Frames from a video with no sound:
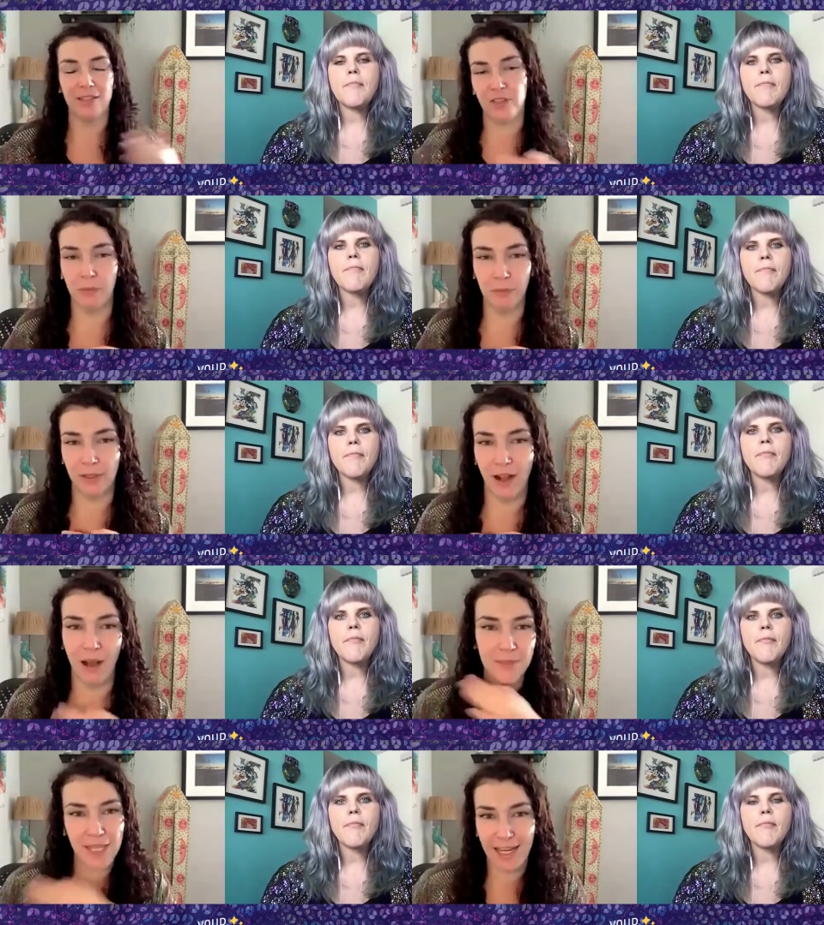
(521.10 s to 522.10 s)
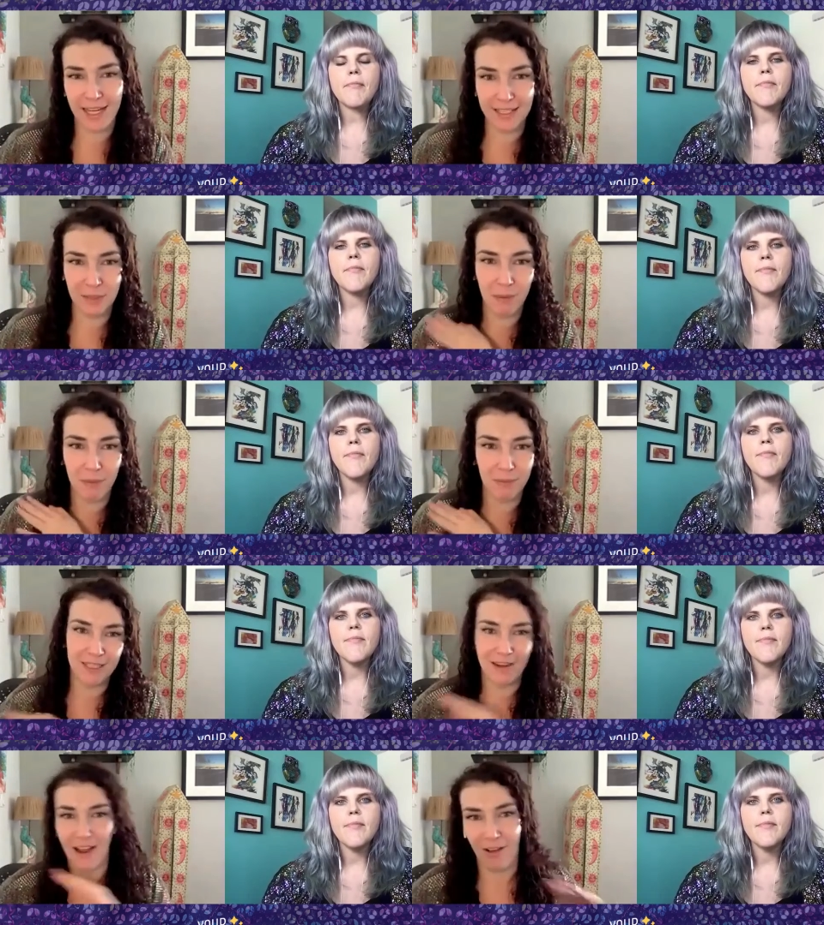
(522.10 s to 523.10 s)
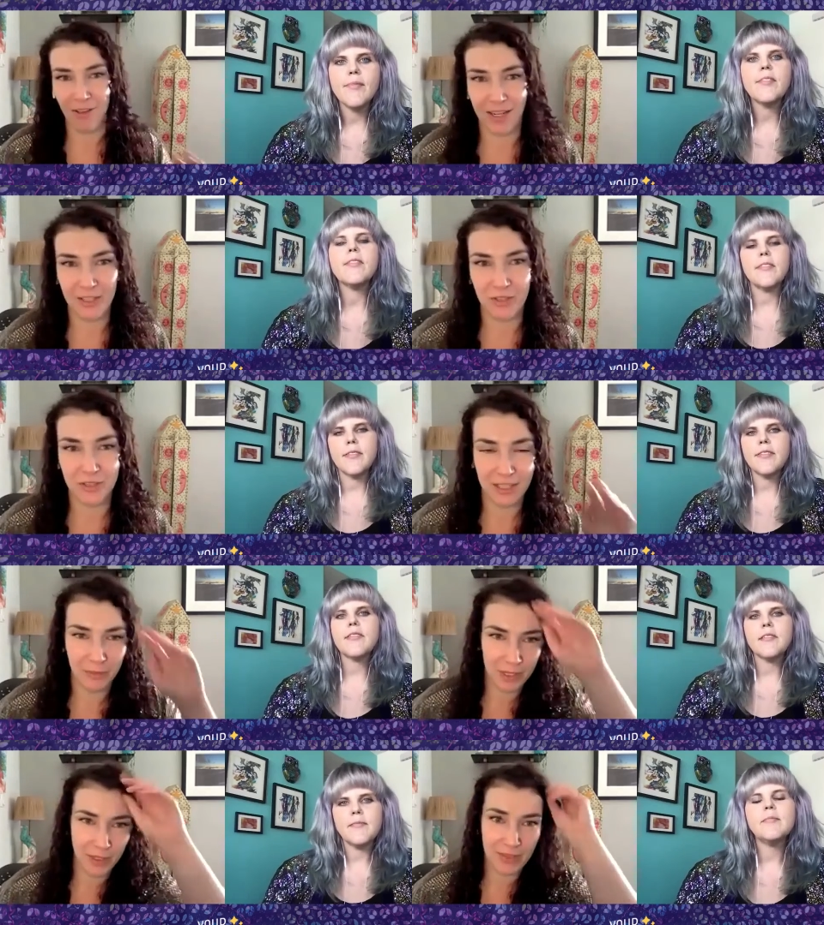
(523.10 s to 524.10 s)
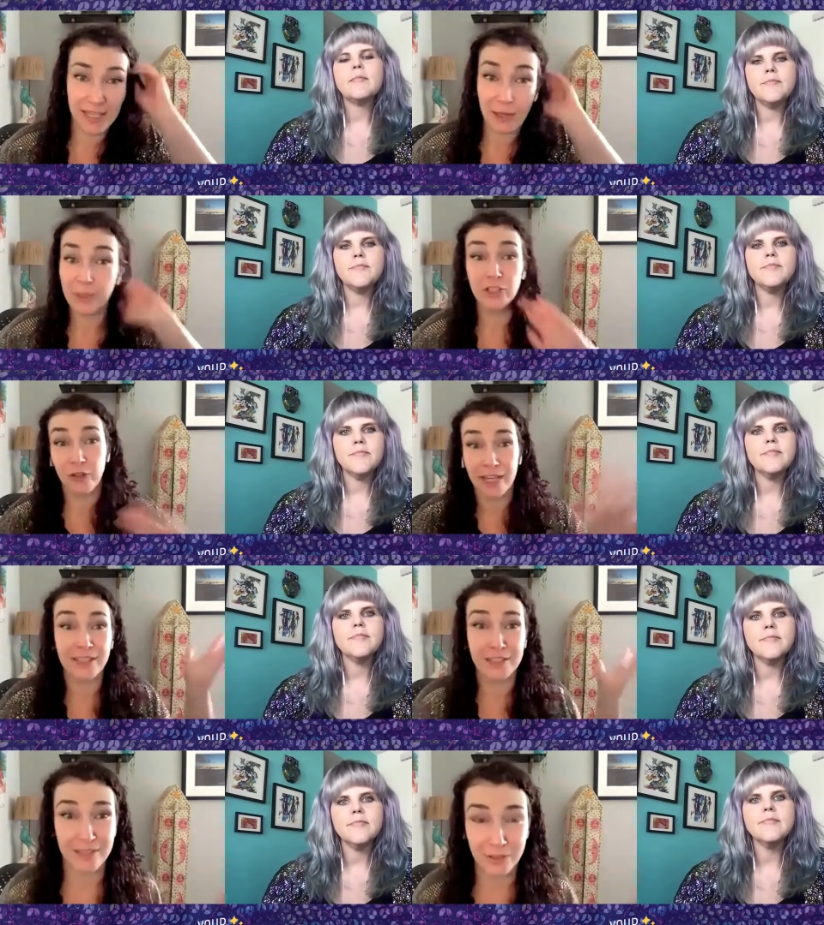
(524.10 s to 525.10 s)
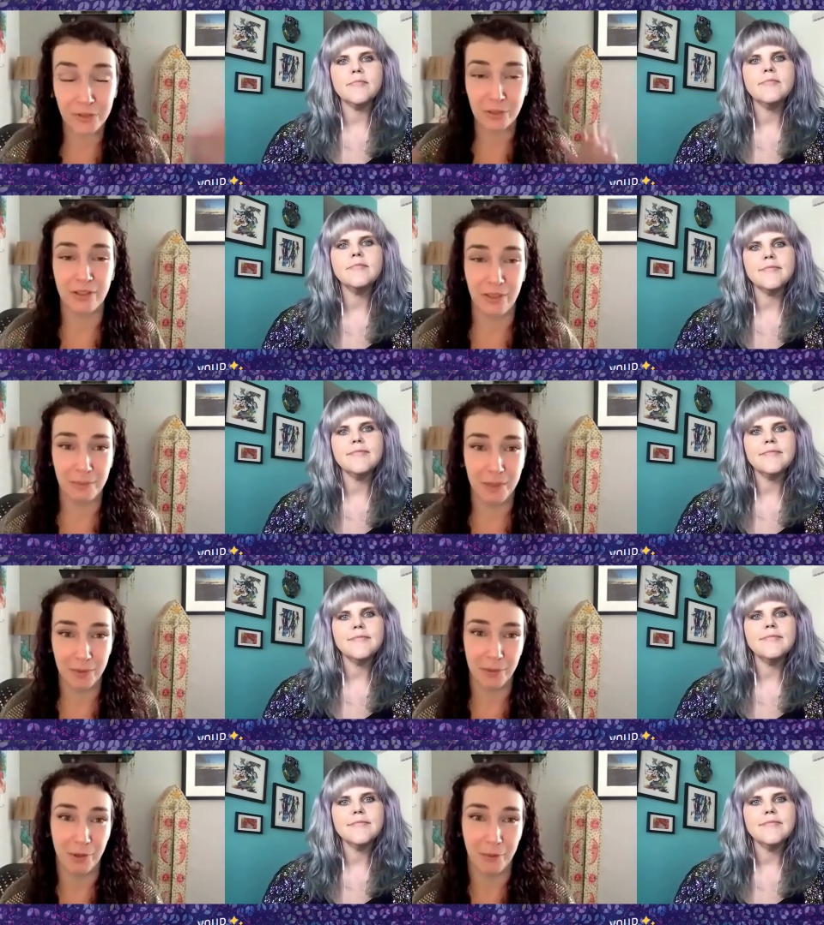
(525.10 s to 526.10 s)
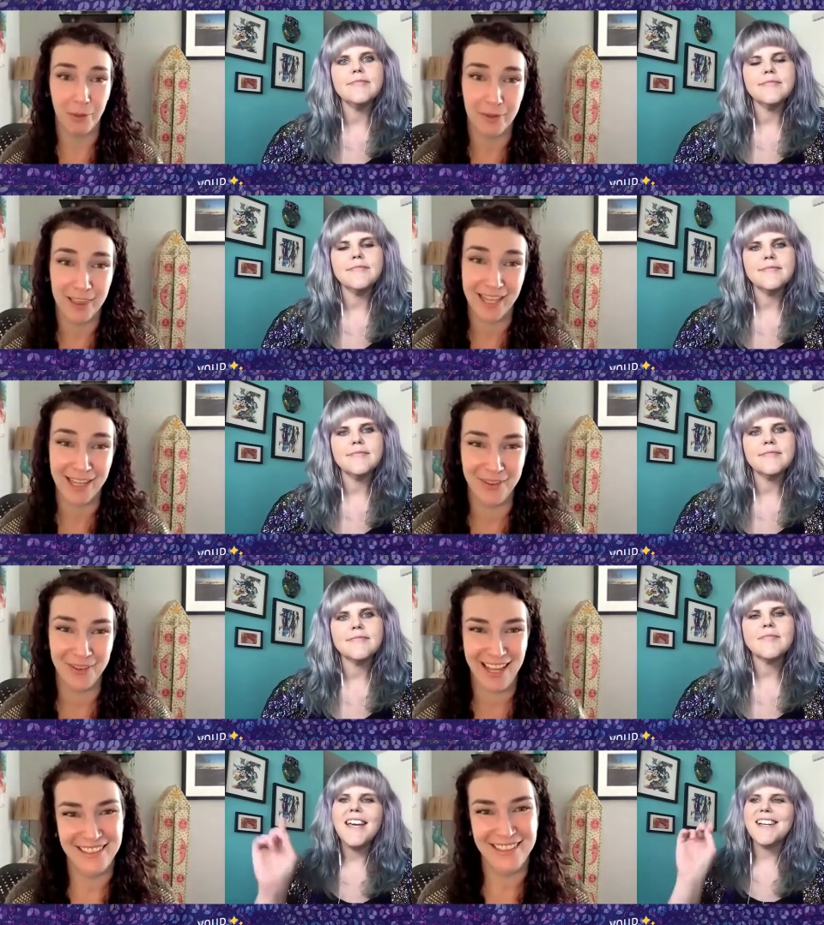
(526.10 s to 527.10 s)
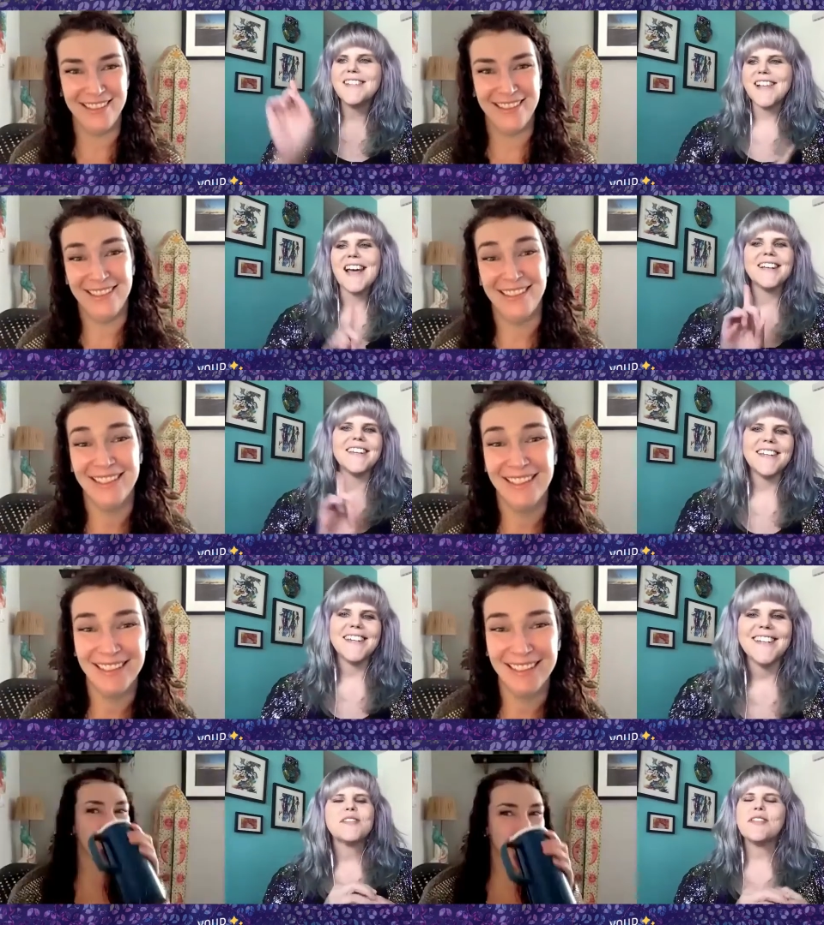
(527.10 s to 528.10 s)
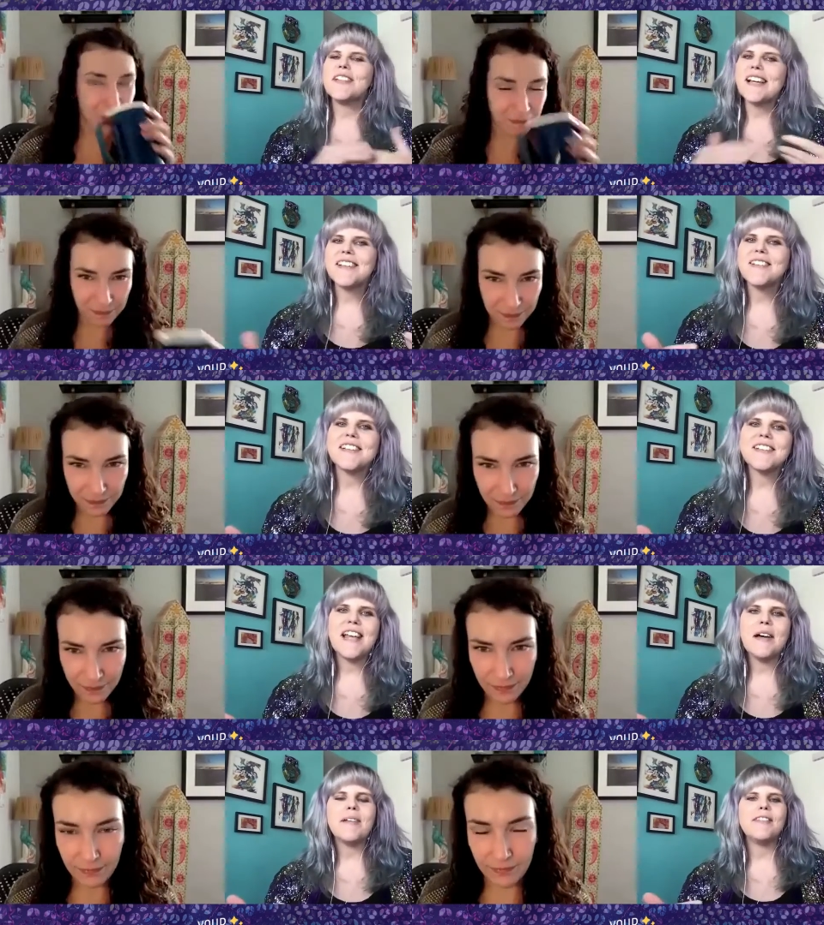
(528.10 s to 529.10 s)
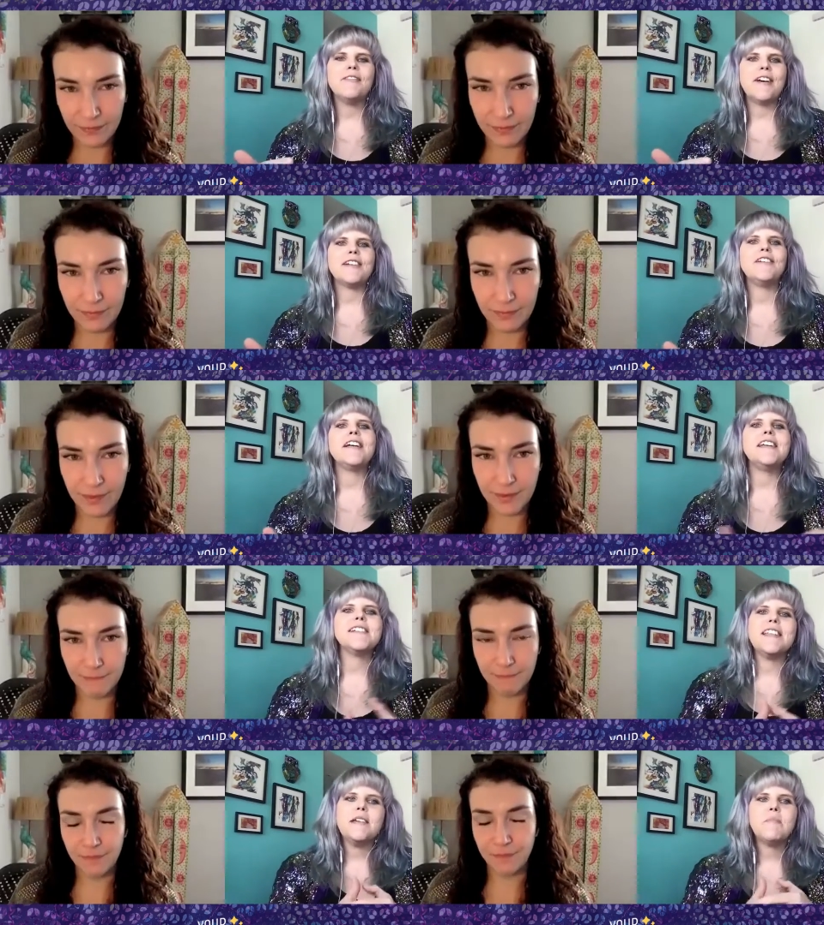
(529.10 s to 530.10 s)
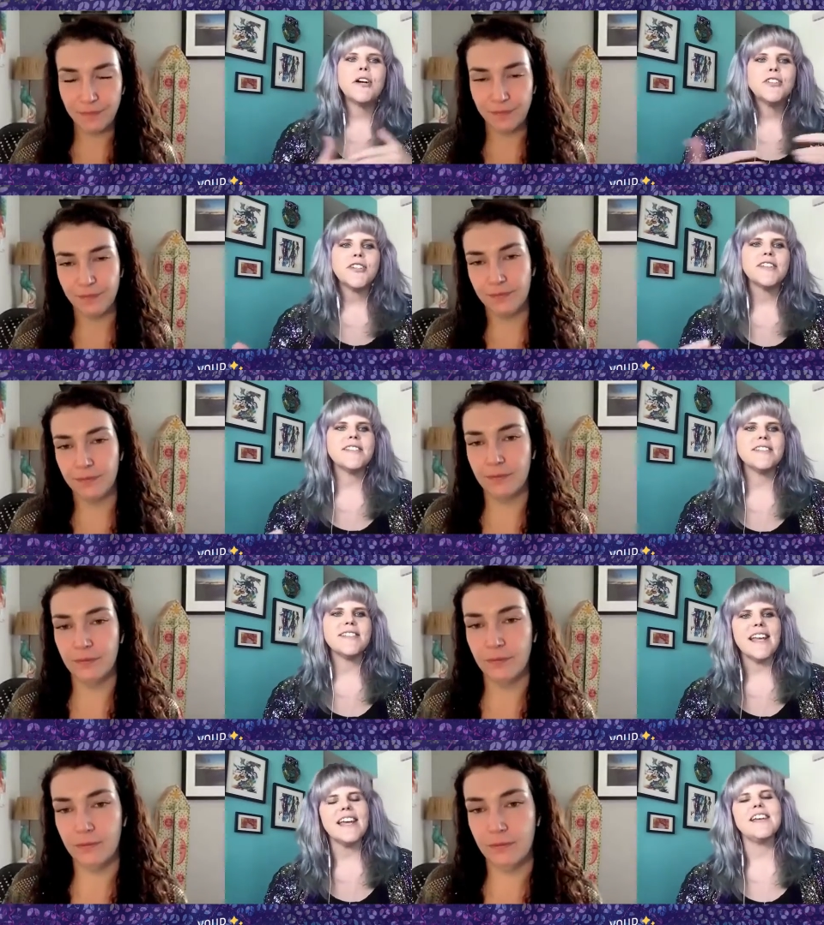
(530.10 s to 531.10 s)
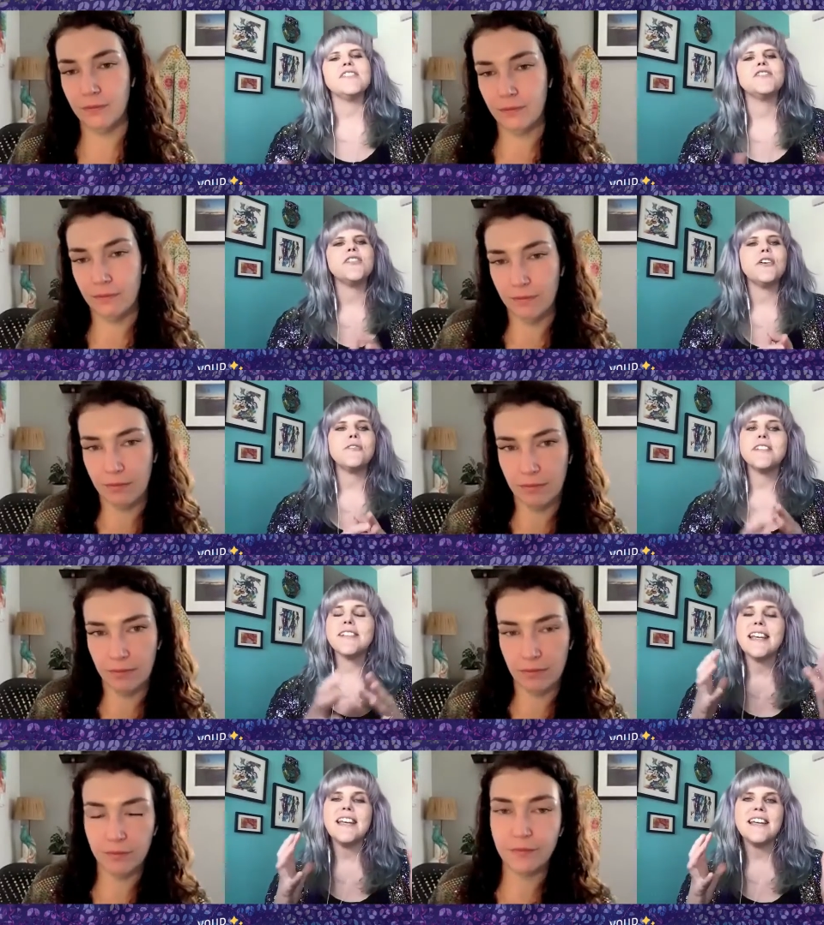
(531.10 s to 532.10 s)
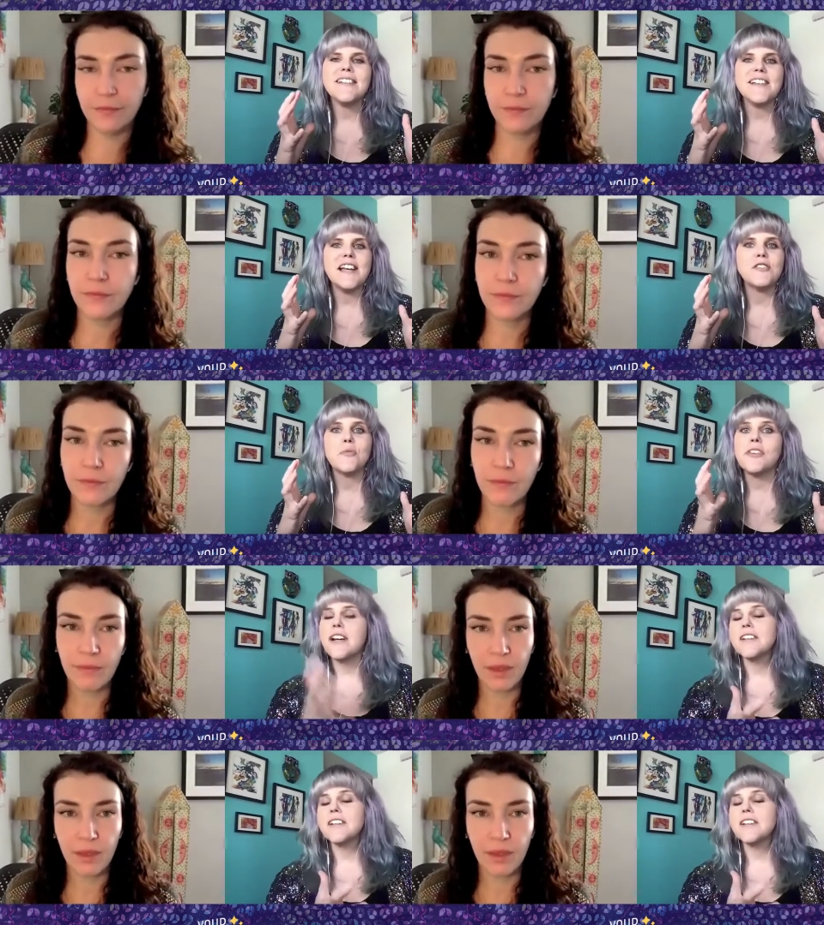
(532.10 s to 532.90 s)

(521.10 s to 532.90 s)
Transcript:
Speaker 1: super uptight is probably not all that interested in what you have to say, which is great because those are not the people you want to work with anyway.
Speaker 2: Exactly. So the next step in the funnel is the purchase stage. So this is the stage where the